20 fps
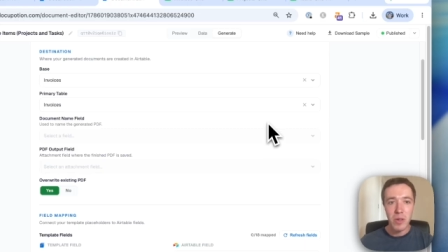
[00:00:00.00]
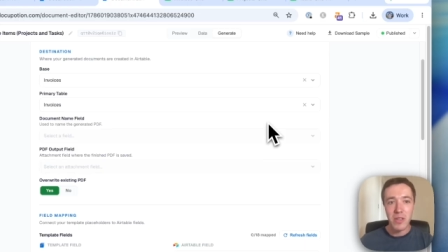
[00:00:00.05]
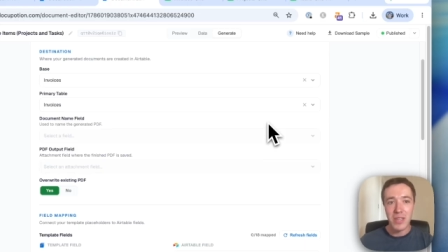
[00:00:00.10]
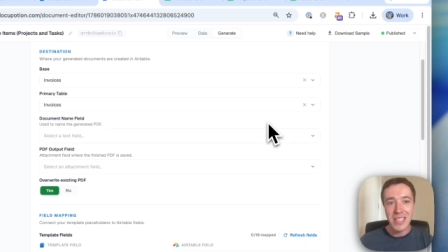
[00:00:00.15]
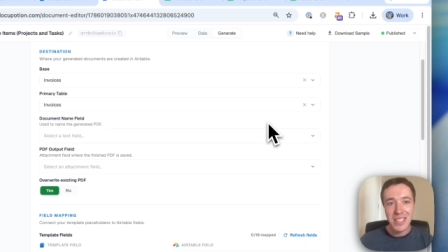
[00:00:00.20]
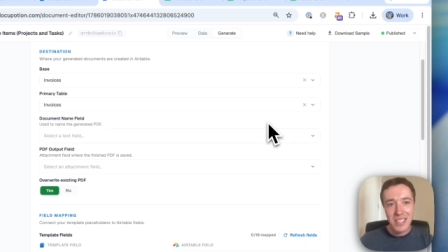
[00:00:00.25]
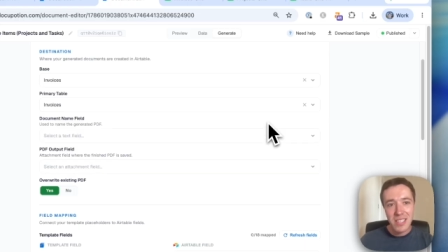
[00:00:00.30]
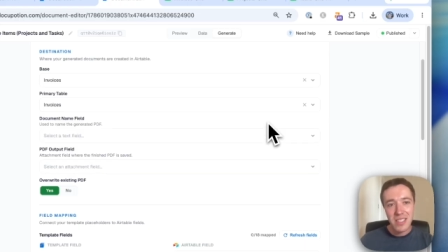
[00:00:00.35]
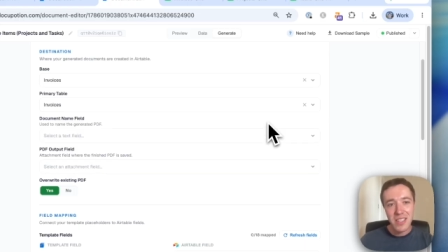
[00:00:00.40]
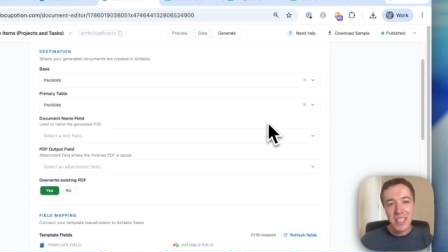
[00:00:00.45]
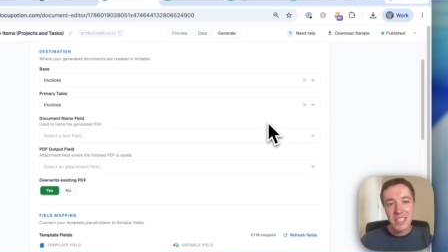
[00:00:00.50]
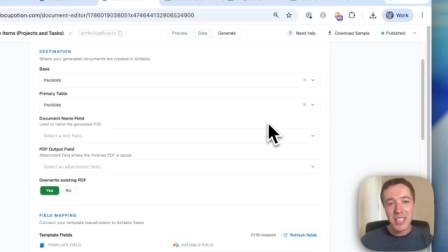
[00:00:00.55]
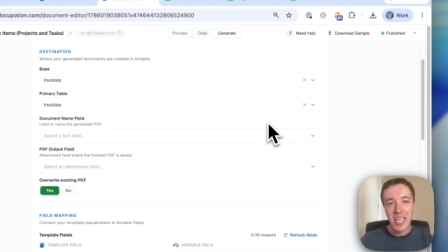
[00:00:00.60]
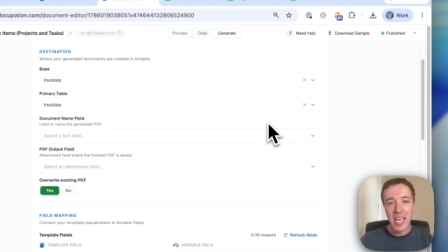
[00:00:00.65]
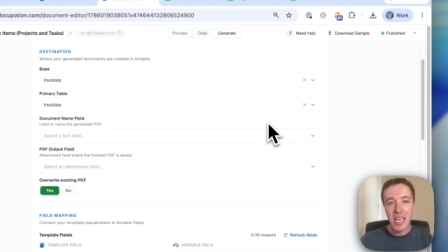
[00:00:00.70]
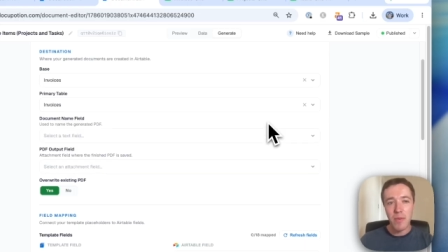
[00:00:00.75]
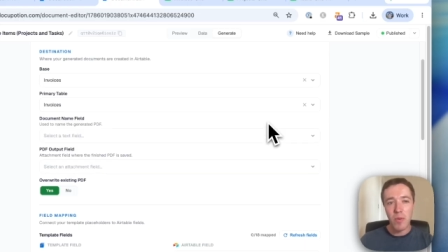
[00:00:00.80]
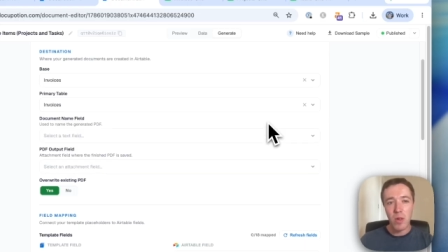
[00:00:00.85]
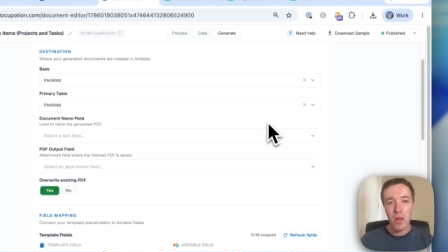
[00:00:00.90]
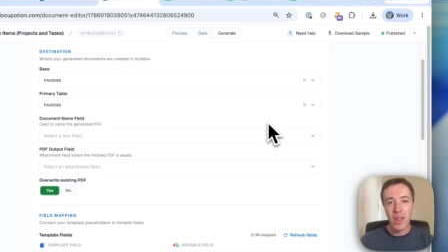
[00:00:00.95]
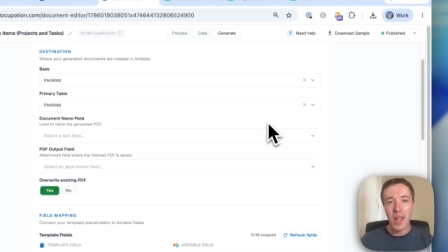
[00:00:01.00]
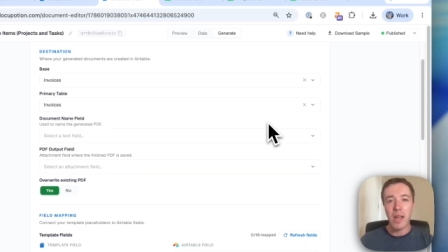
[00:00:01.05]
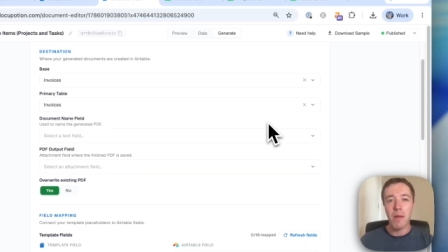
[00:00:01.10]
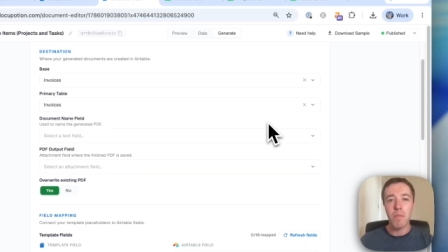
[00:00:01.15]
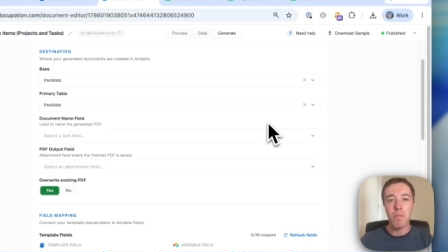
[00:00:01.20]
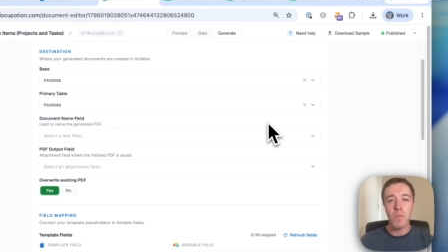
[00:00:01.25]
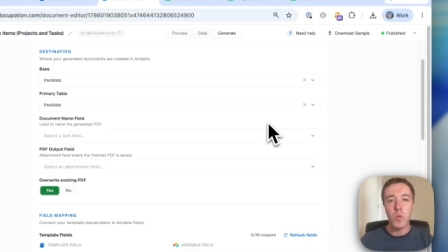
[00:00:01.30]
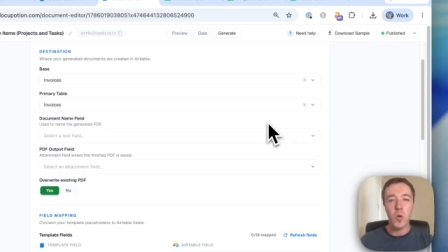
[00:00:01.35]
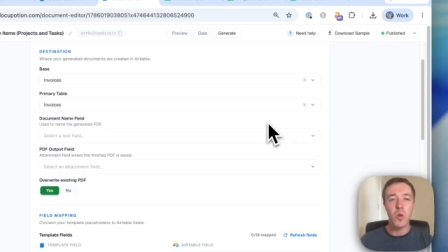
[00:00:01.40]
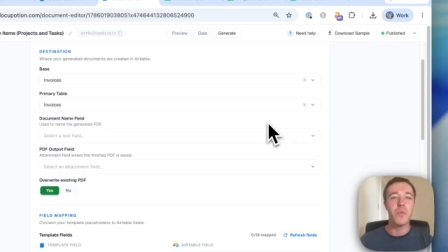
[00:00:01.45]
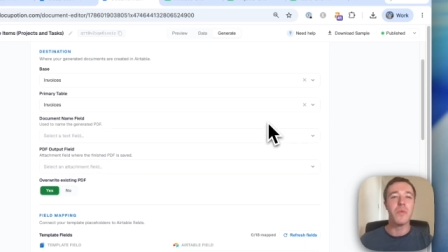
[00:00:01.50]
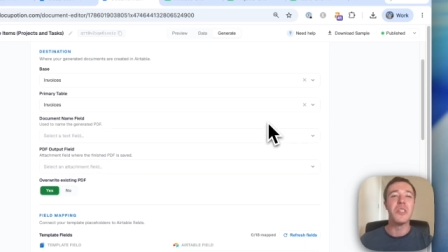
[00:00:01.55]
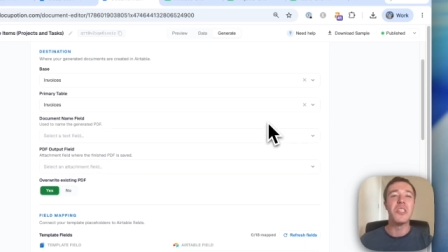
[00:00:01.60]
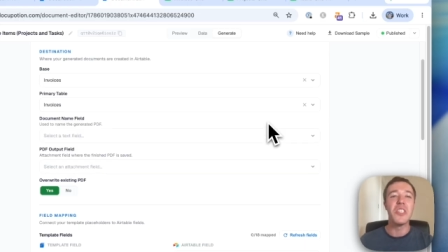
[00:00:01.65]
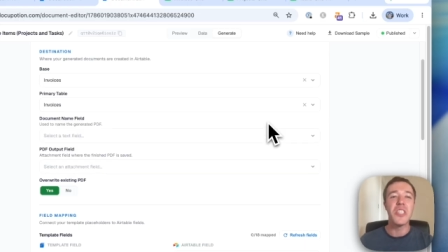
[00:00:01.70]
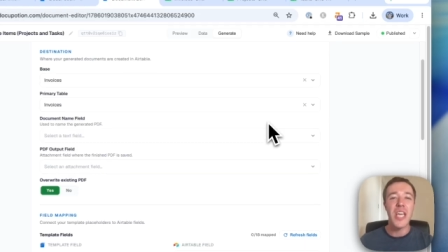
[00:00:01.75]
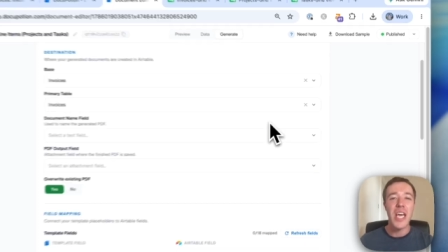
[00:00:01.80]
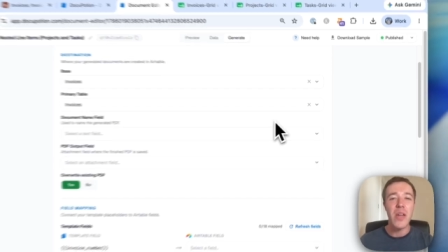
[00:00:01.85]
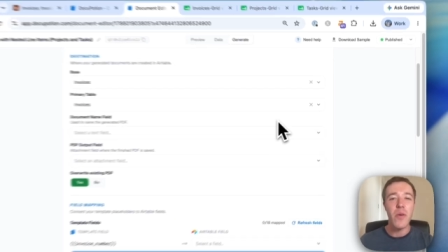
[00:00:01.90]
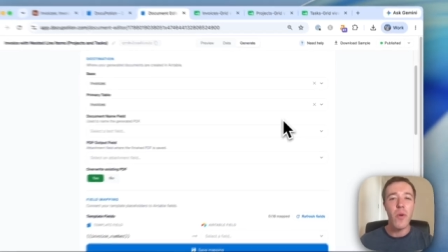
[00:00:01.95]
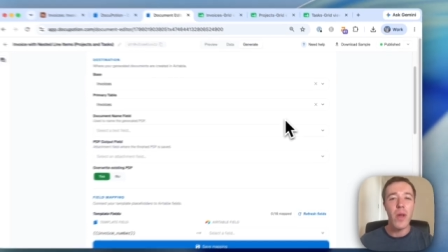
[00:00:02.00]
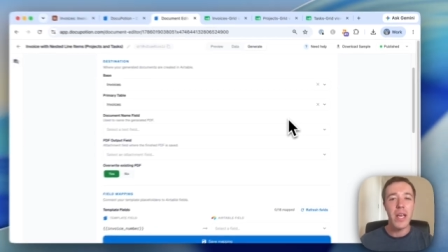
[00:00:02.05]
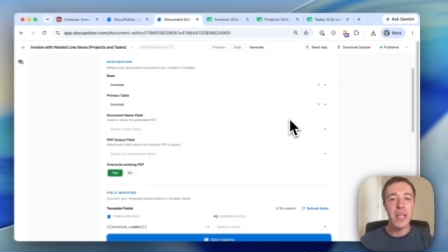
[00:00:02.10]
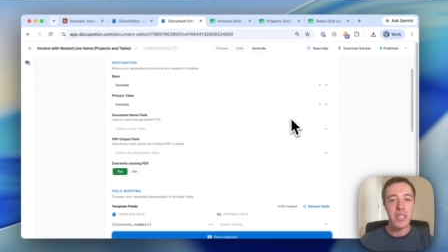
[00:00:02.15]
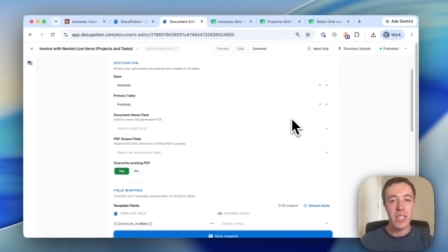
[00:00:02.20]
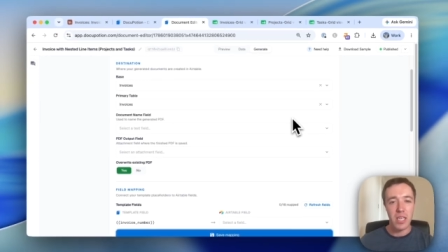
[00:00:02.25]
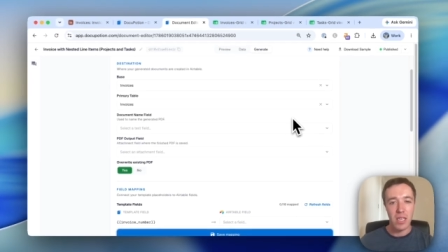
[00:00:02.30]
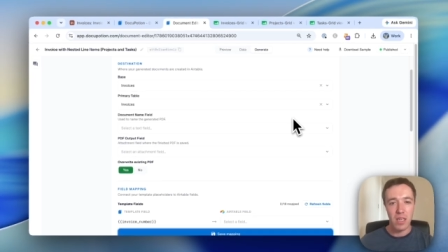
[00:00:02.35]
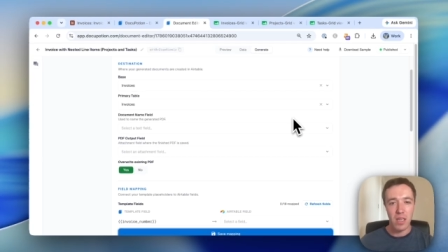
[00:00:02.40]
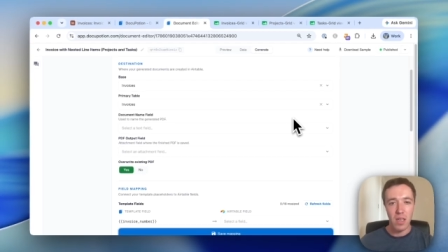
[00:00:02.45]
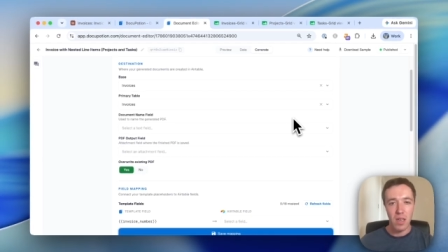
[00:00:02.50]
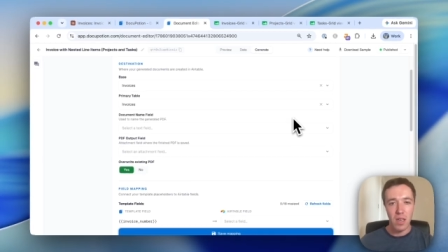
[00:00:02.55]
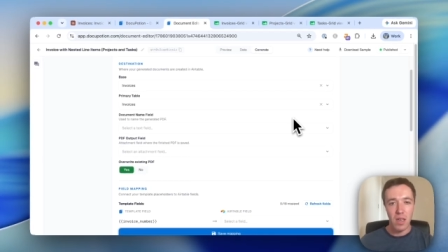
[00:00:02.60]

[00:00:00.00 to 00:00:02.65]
This is the table that I'm going to be generating